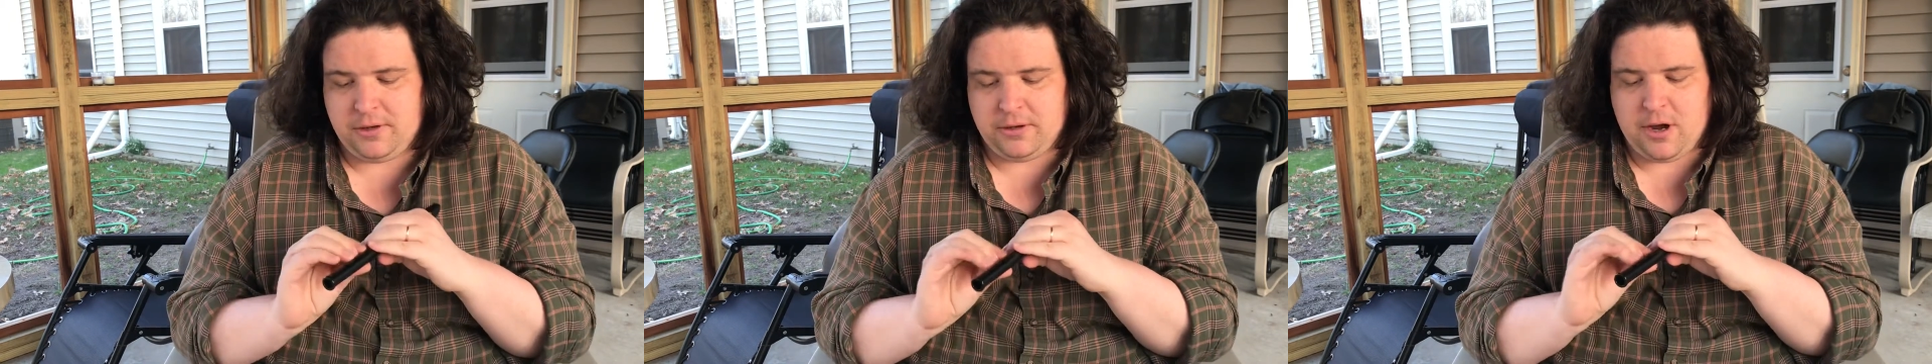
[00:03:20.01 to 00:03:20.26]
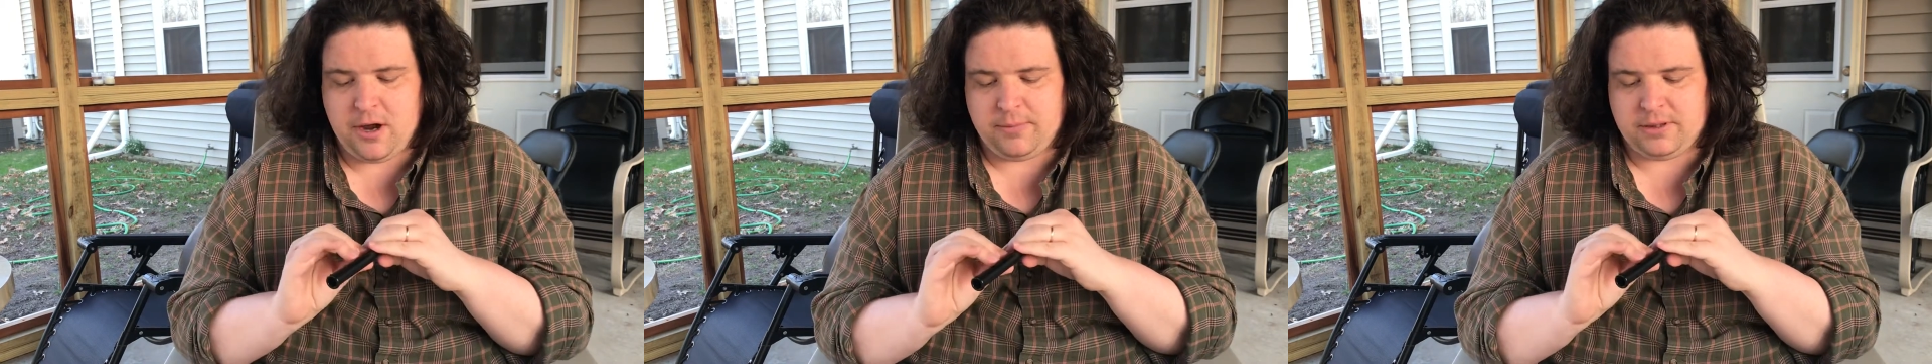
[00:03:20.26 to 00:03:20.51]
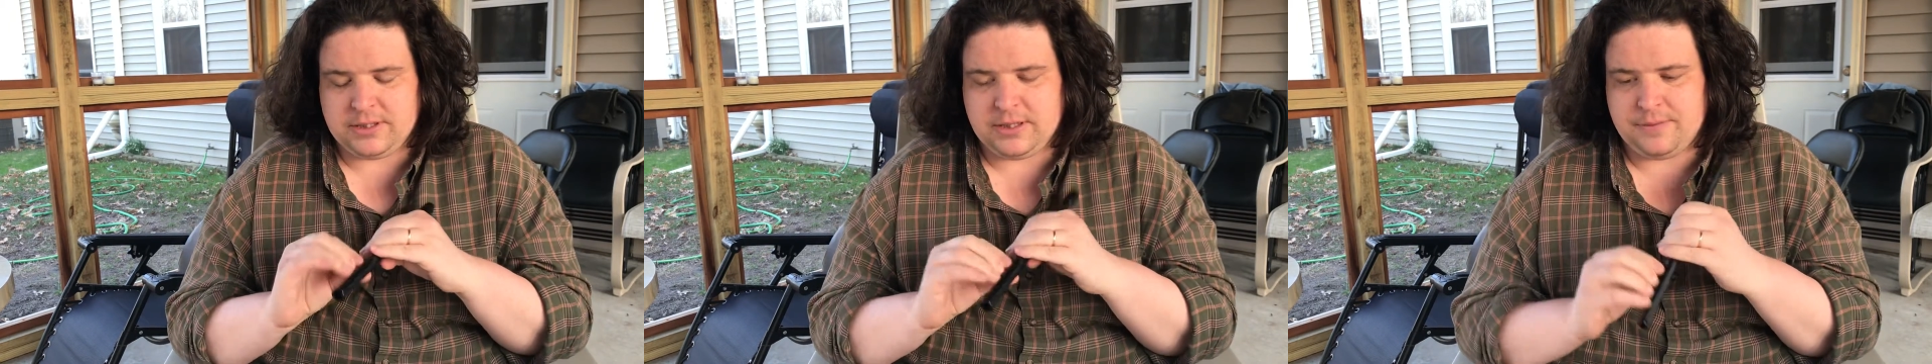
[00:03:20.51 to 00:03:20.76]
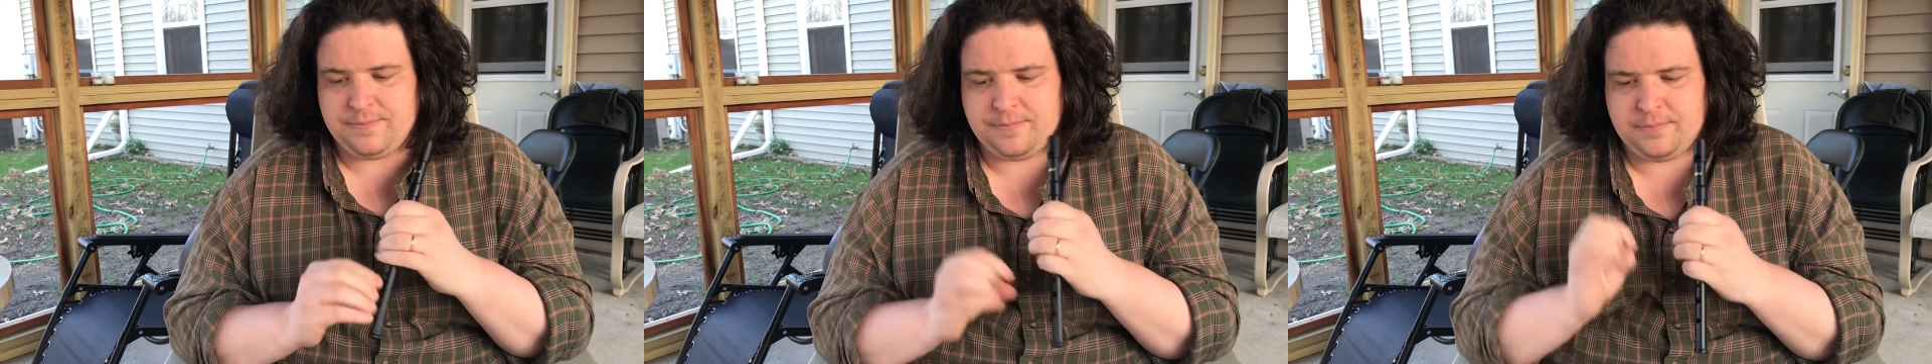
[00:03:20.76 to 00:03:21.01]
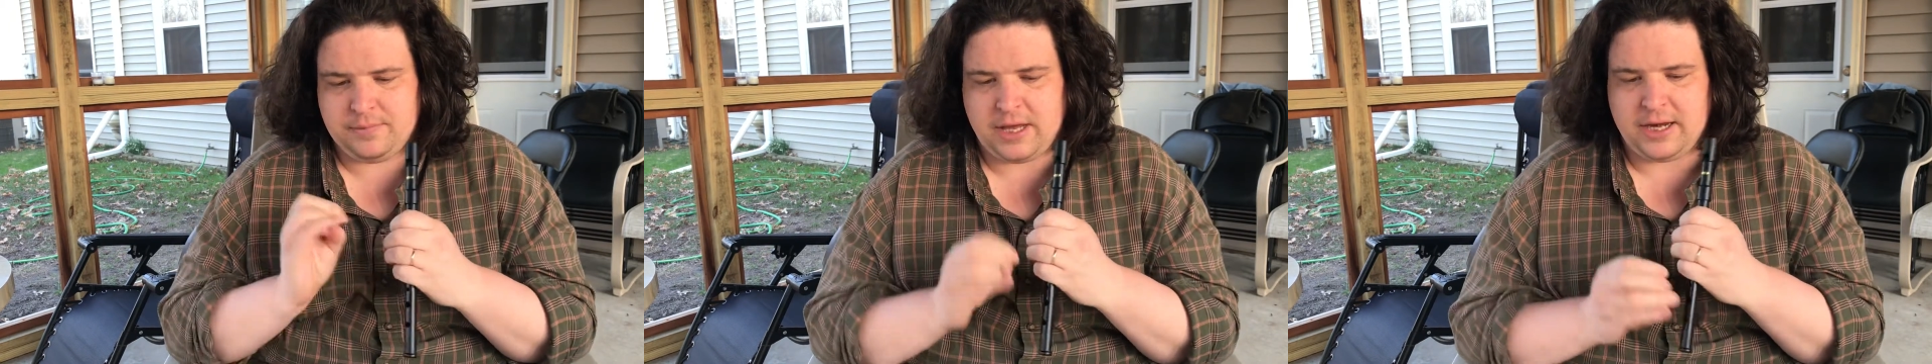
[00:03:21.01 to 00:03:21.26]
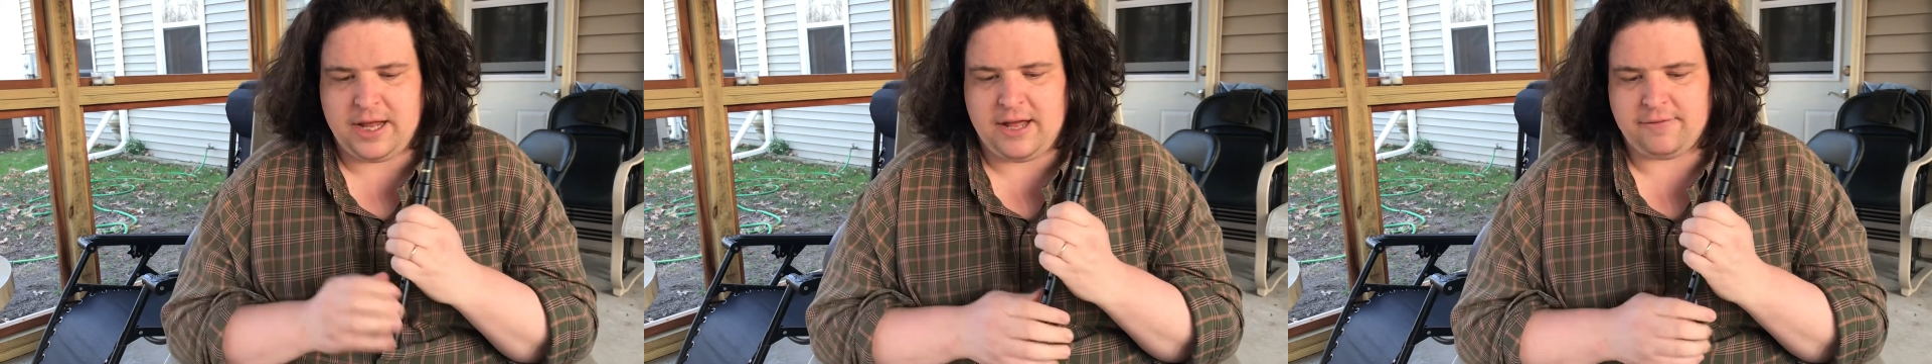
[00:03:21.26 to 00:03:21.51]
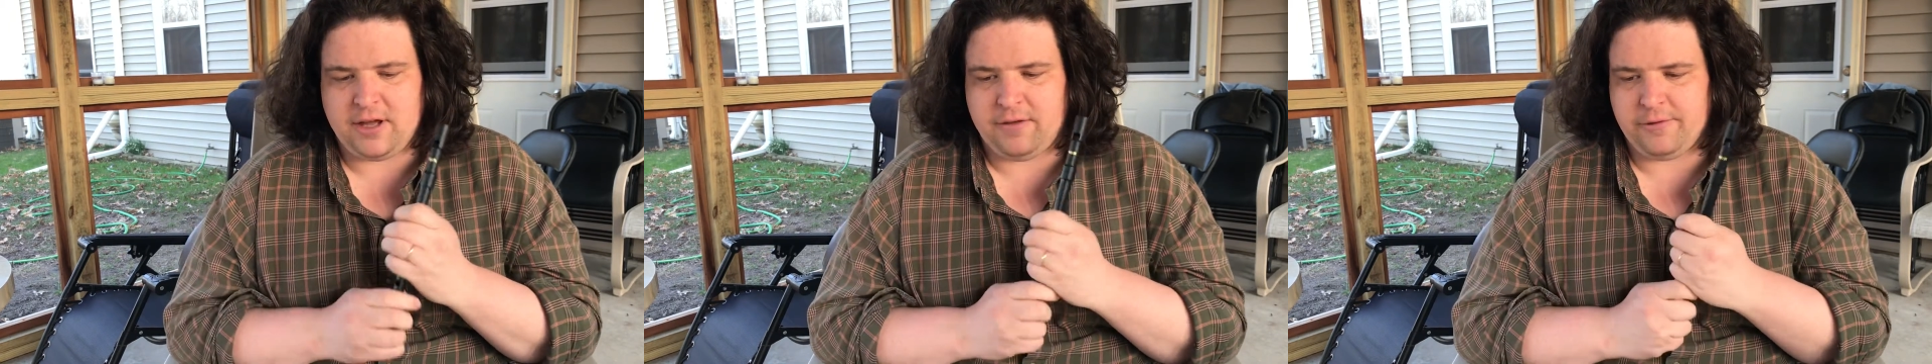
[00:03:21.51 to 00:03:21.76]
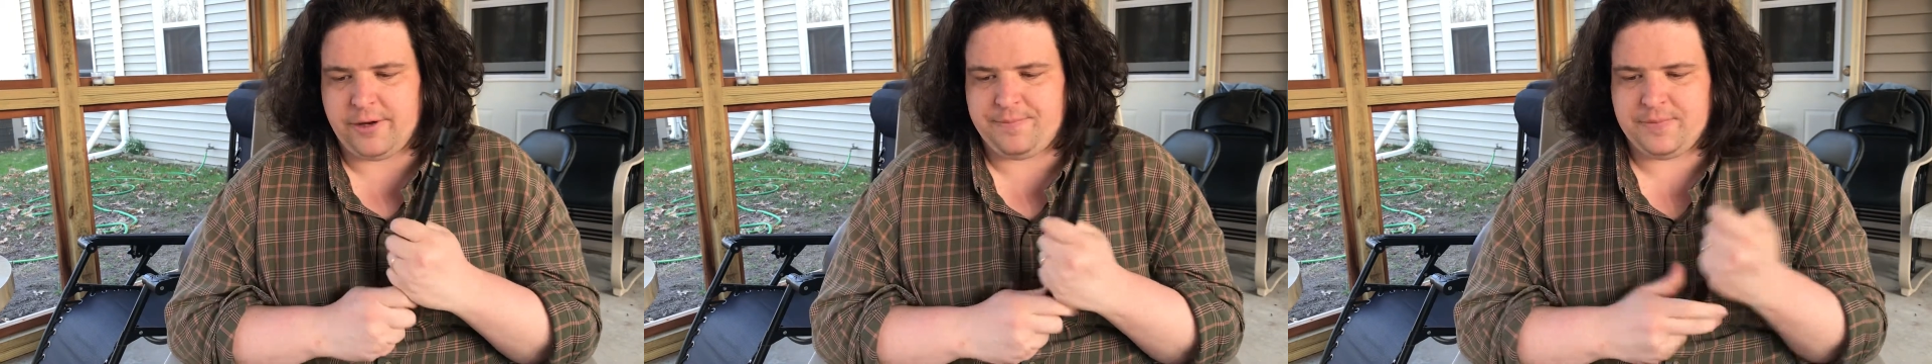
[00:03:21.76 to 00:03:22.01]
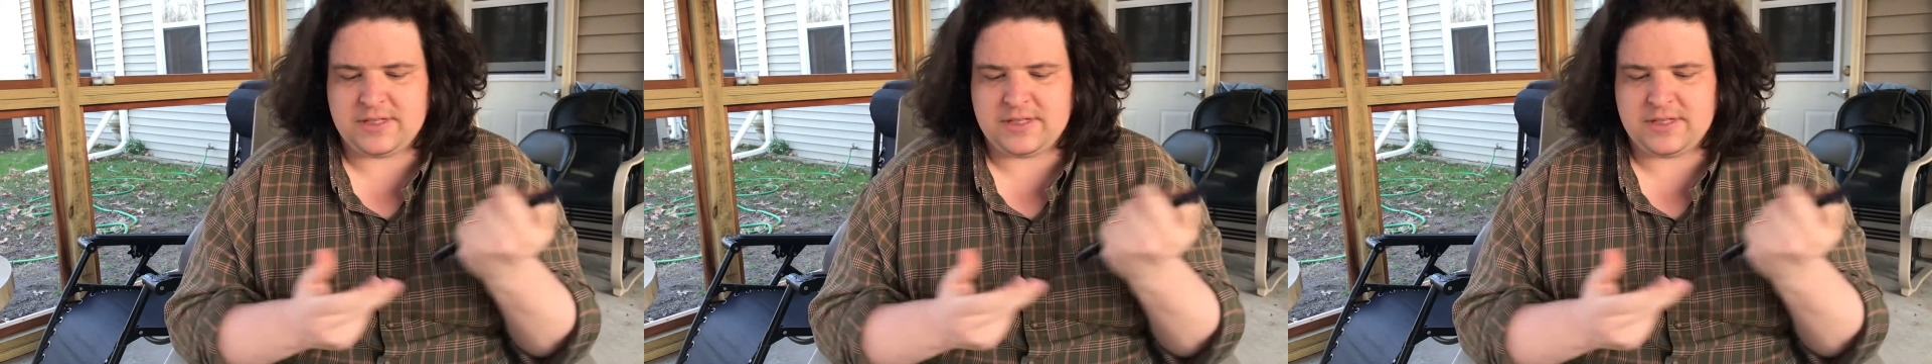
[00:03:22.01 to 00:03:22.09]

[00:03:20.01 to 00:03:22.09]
you are able to kind of half cover it.